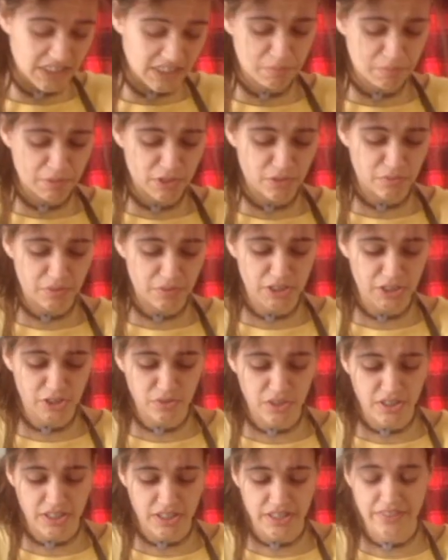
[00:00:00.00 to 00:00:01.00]
that smells
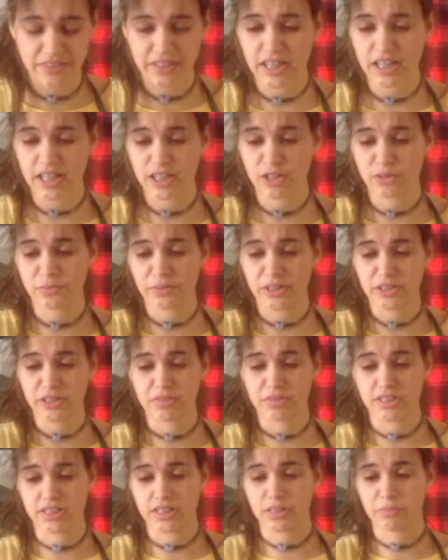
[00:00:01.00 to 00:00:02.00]
really strong. I think I added
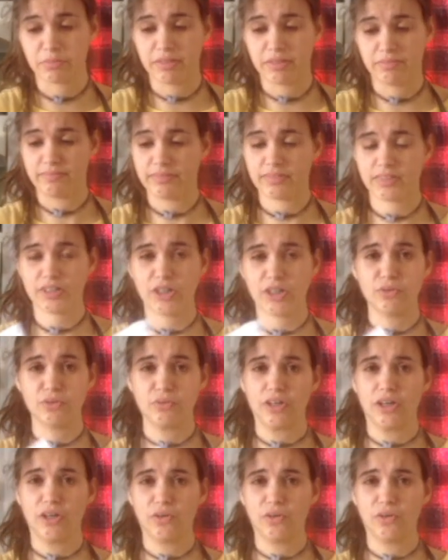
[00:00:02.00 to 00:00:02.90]
way too much cinnamon. Oh